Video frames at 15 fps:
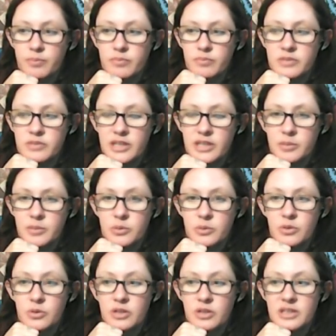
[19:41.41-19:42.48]

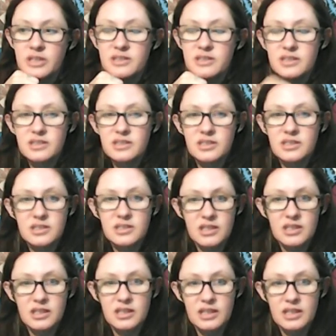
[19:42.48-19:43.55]
Deadpool consistent
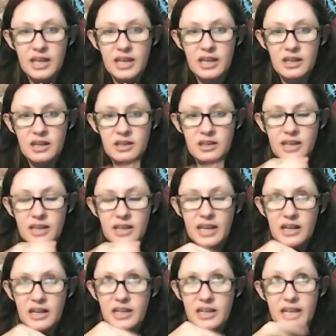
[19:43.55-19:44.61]
and can-
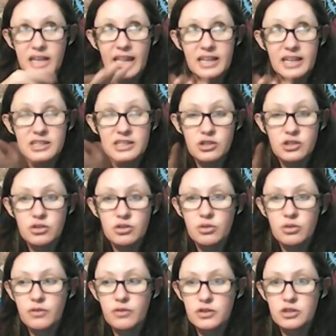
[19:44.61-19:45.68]
canine canon to the
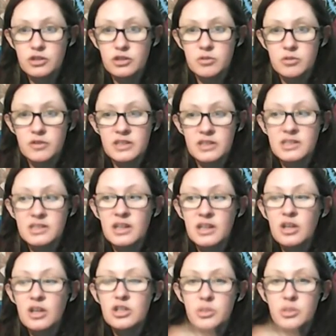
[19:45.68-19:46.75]
first two well, movies. Th-
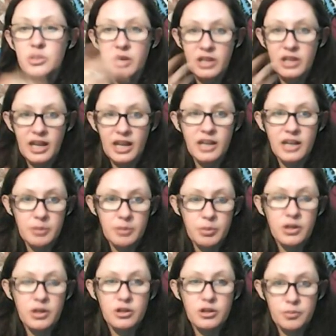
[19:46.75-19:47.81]
yeah, So where he had to be
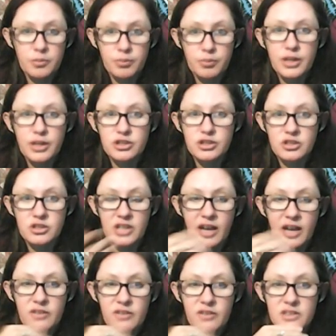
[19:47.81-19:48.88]
put under pressure to
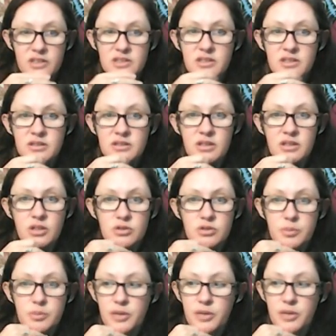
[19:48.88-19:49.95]
have his you know
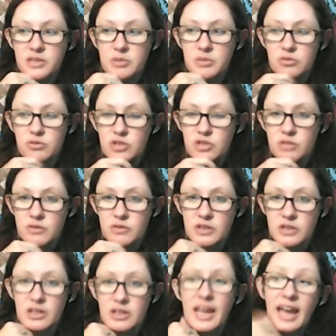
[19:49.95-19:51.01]
suppressed mutant mm. gene
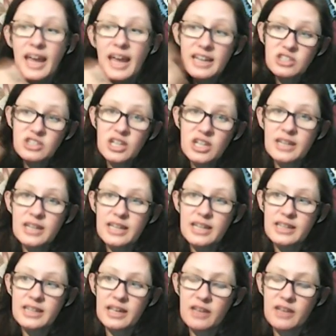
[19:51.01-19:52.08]
revealed. And I actually kind of like that.